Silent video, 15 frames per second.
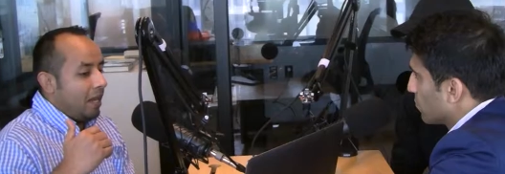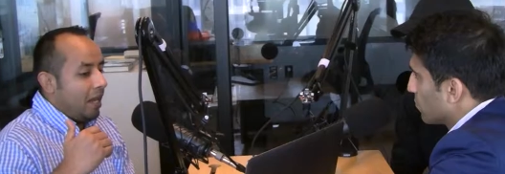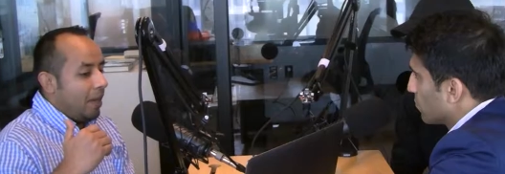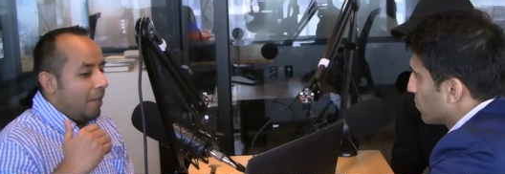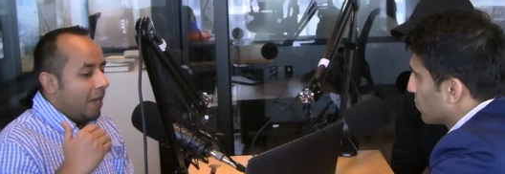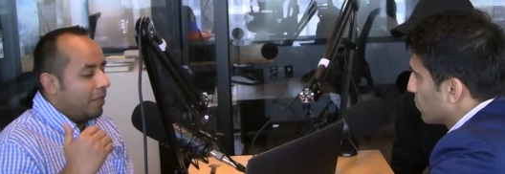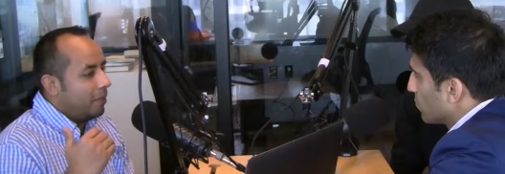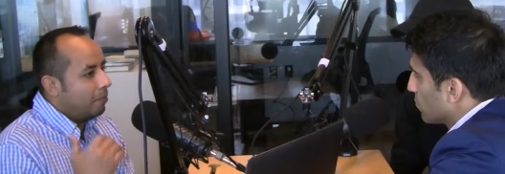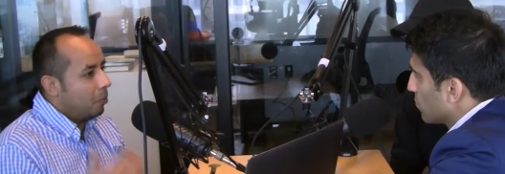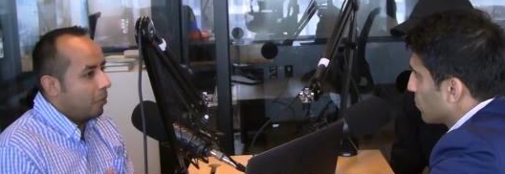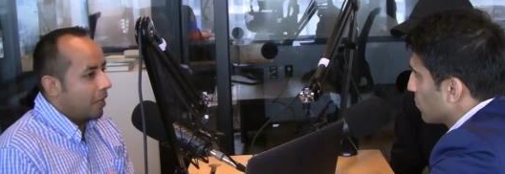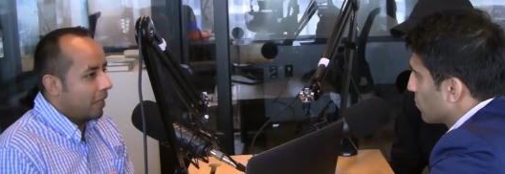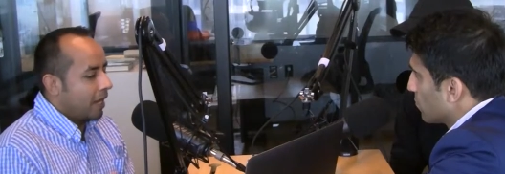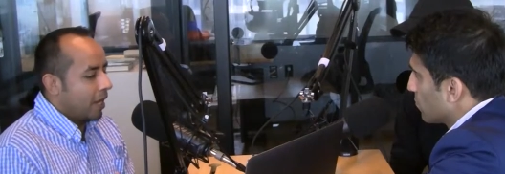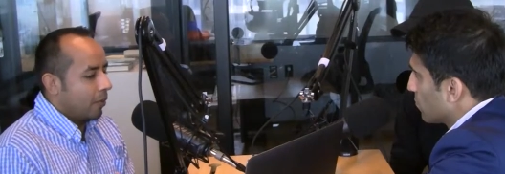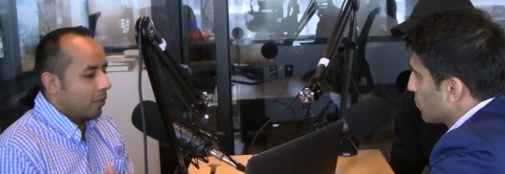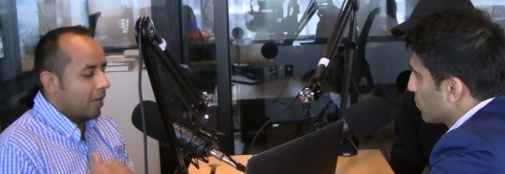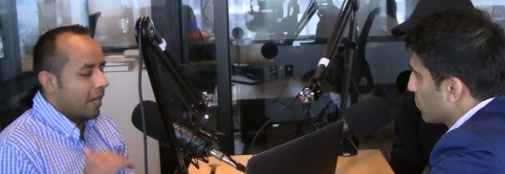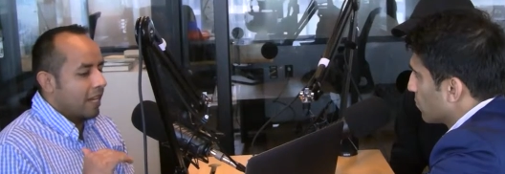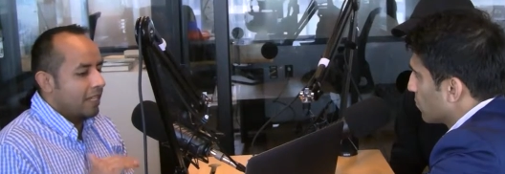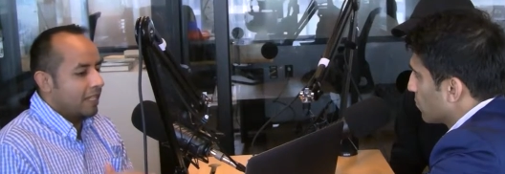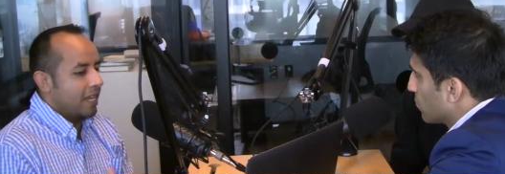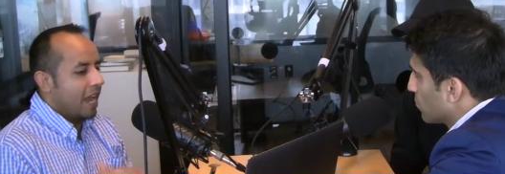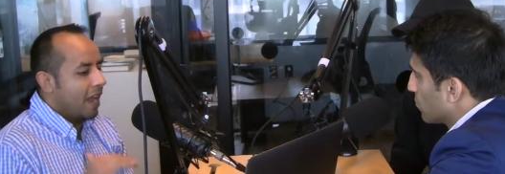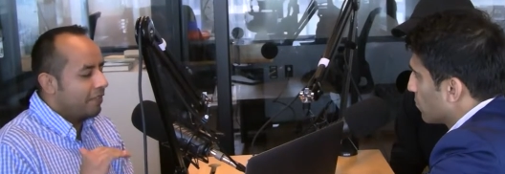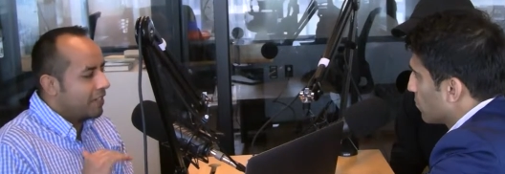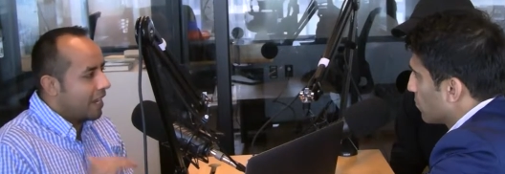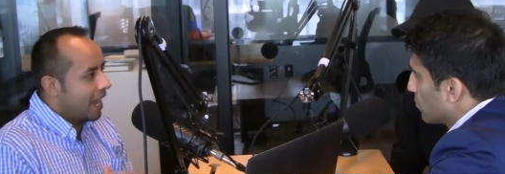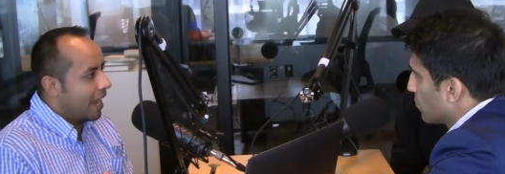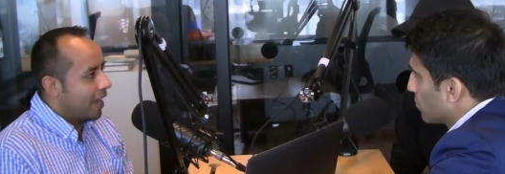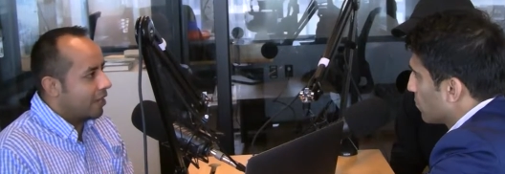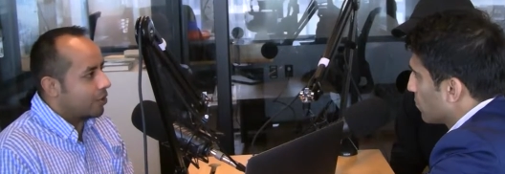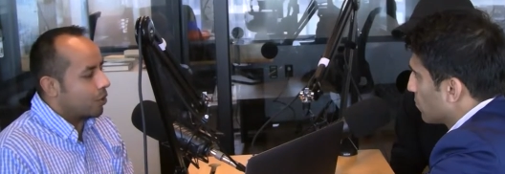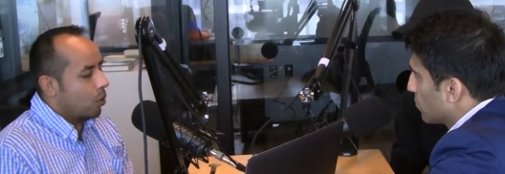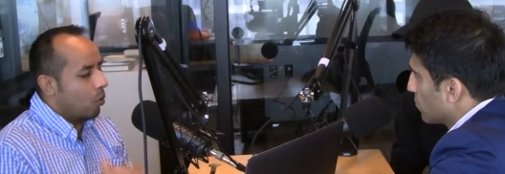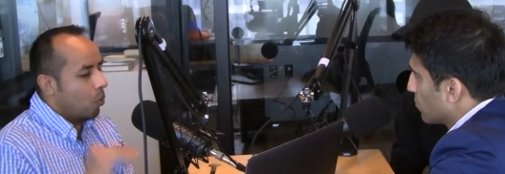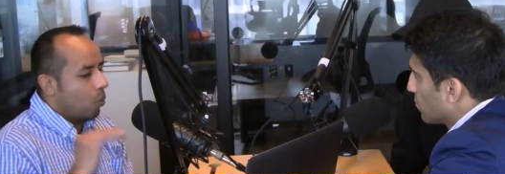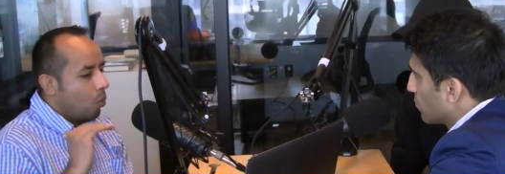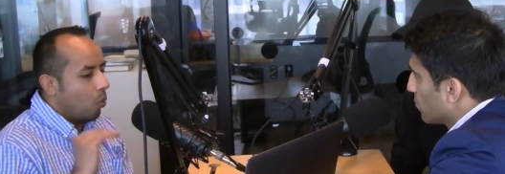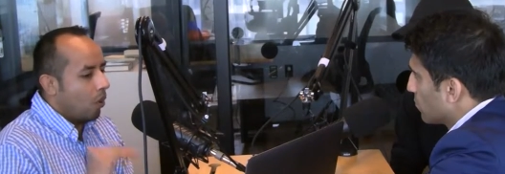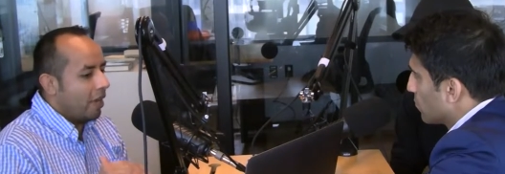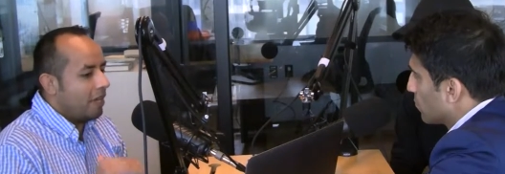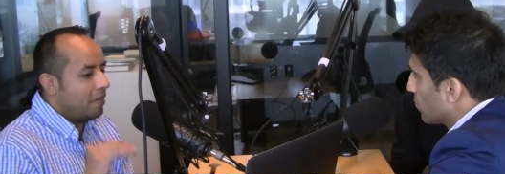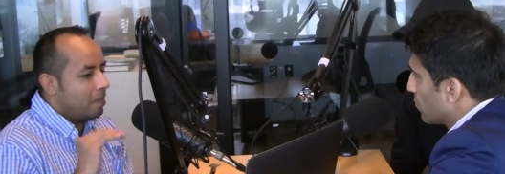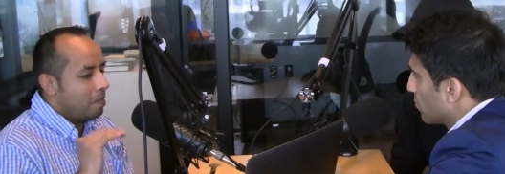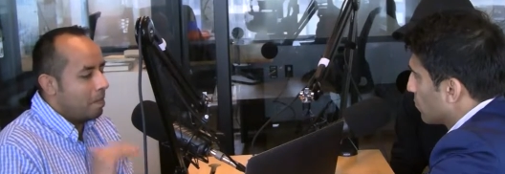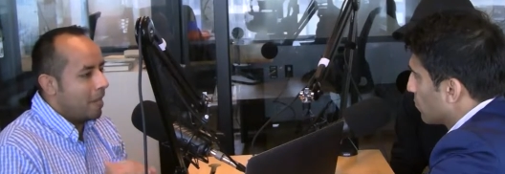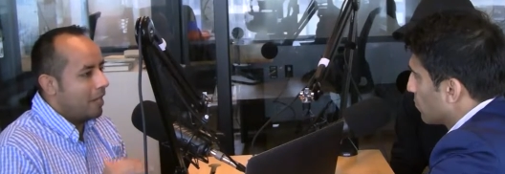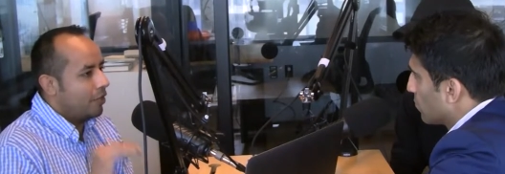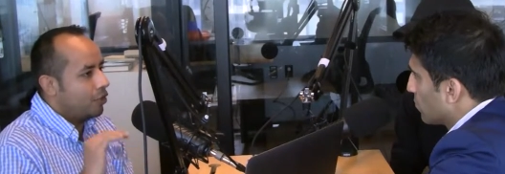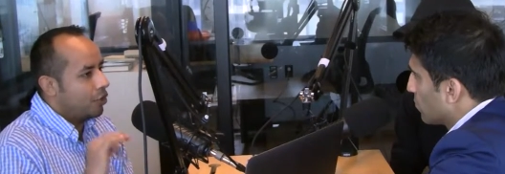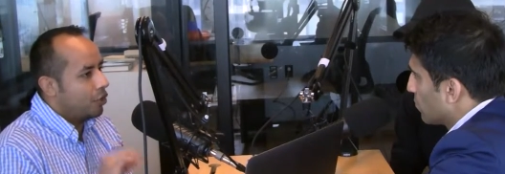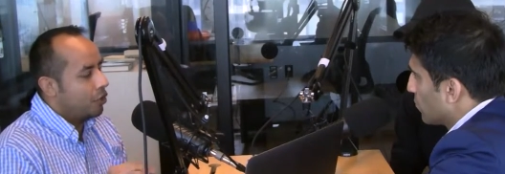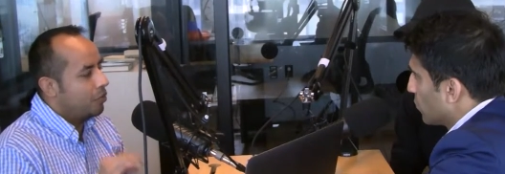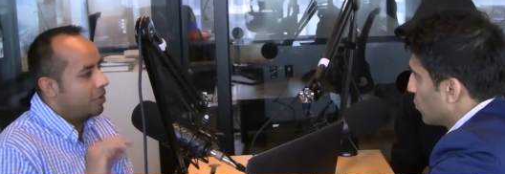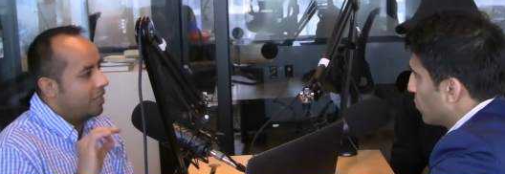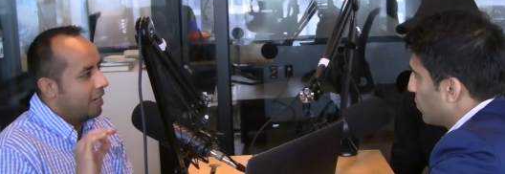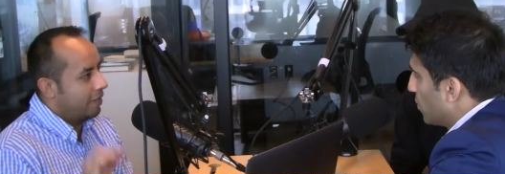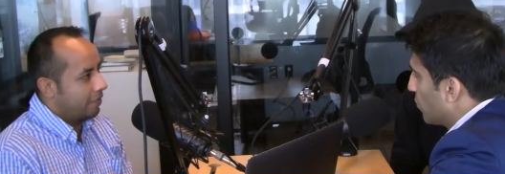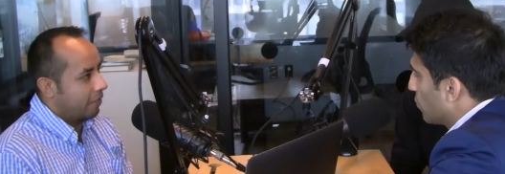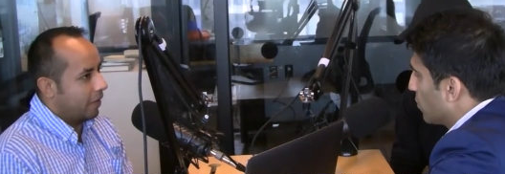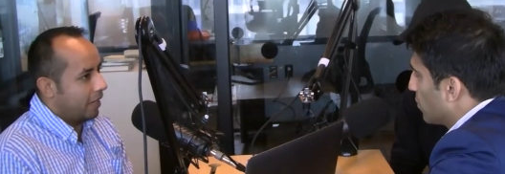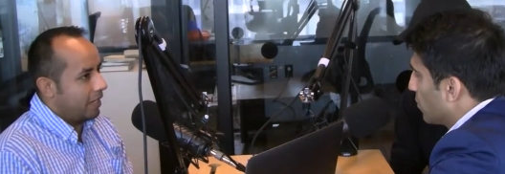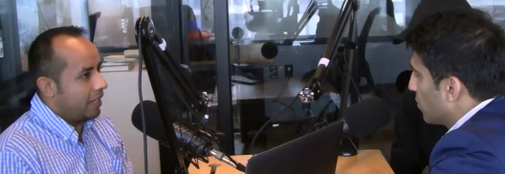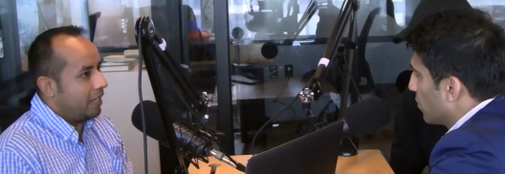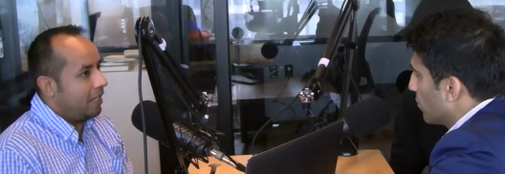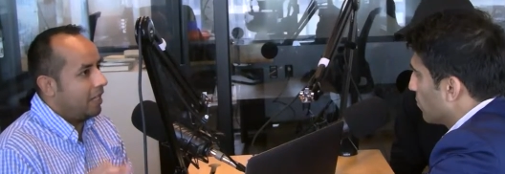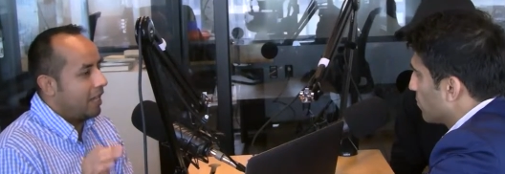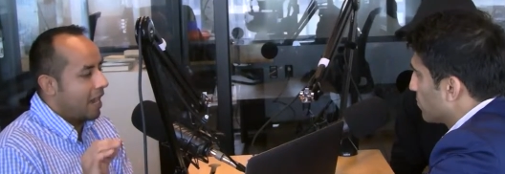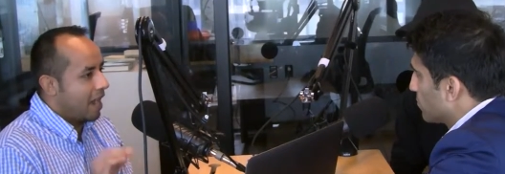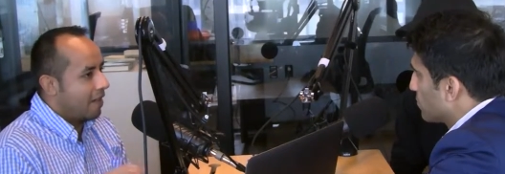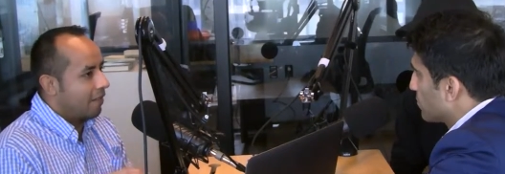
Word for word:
Speaker 1: I'm at the point now where I have to ask, what makes you different than